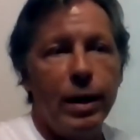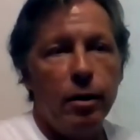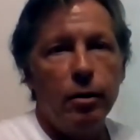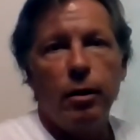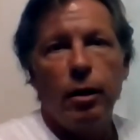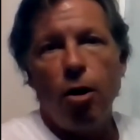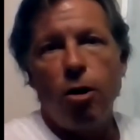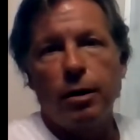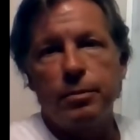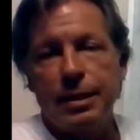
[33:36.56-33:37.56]
Well,
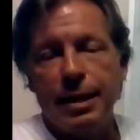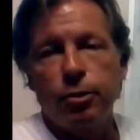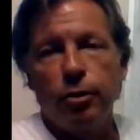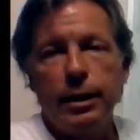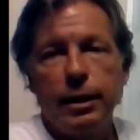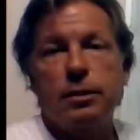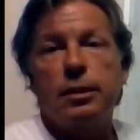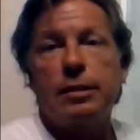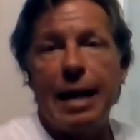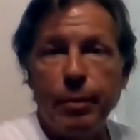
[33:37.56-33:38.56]
along comes Tyndall, he does
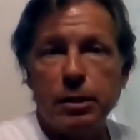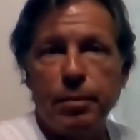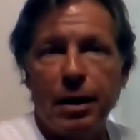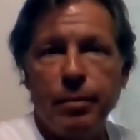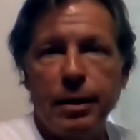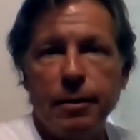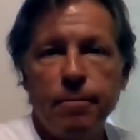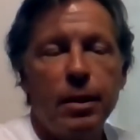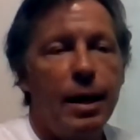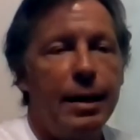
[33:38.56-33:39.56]
the same experiment,
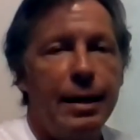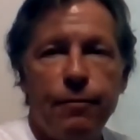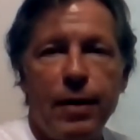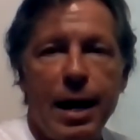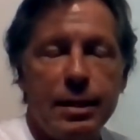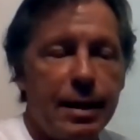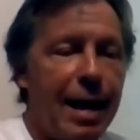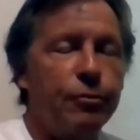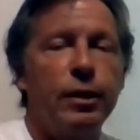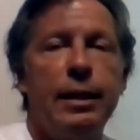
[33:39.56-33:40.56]
and he finds that
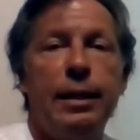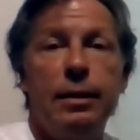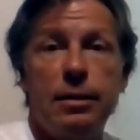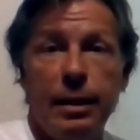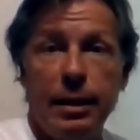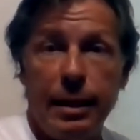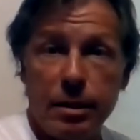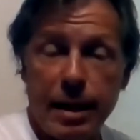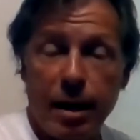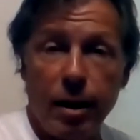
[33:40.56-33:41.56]
after he
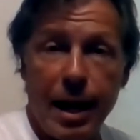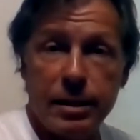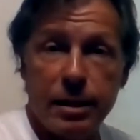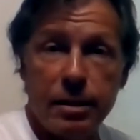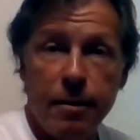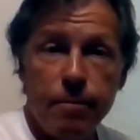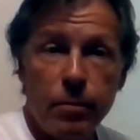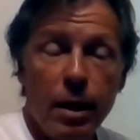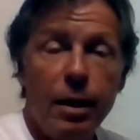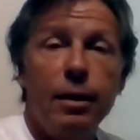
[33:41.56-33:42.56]
heat sterilizes,
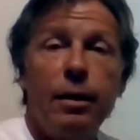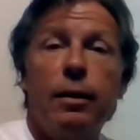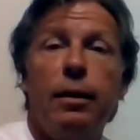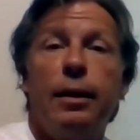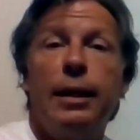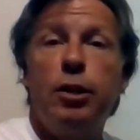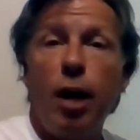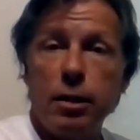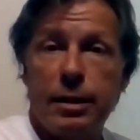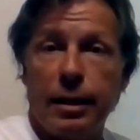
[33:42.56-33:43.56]
he
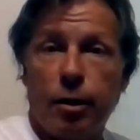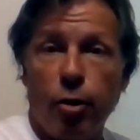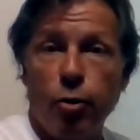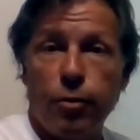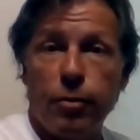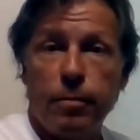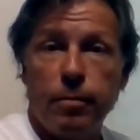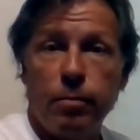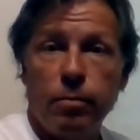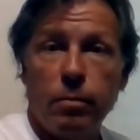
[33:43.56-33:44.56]
does get growth.
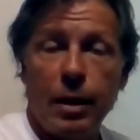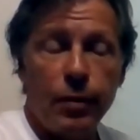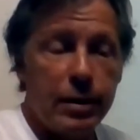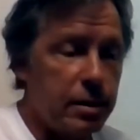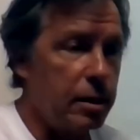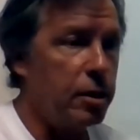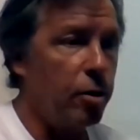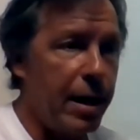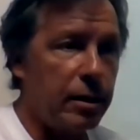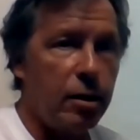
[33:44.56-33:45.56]
Now, this is a
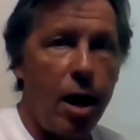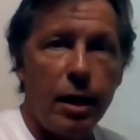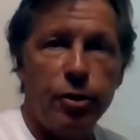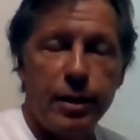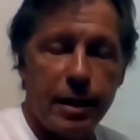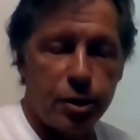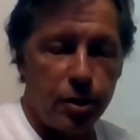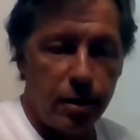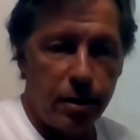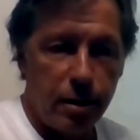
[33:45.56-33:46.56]
direct
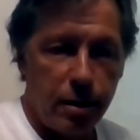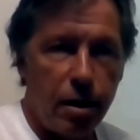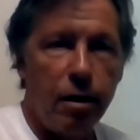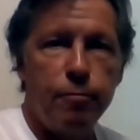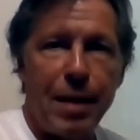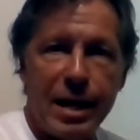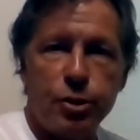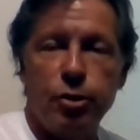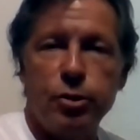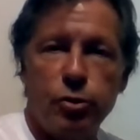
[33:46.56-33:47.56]
contradiction of
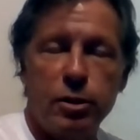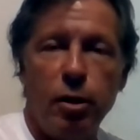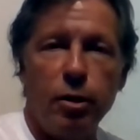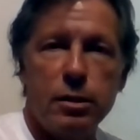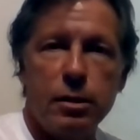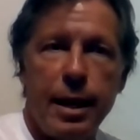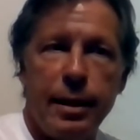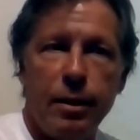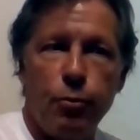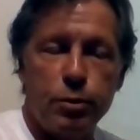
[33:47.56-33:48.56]
Pasteur's results,
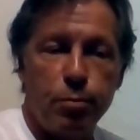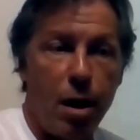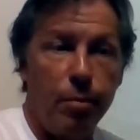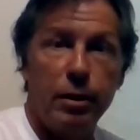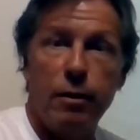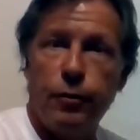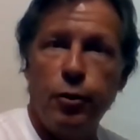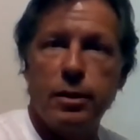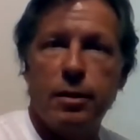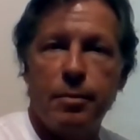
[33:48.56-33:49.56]
and it was probably
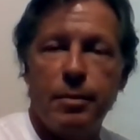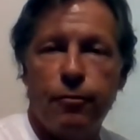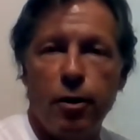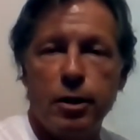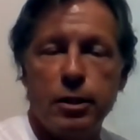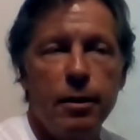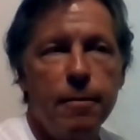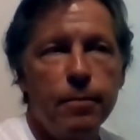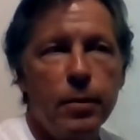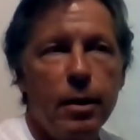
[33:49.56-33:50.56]
confusing to them at first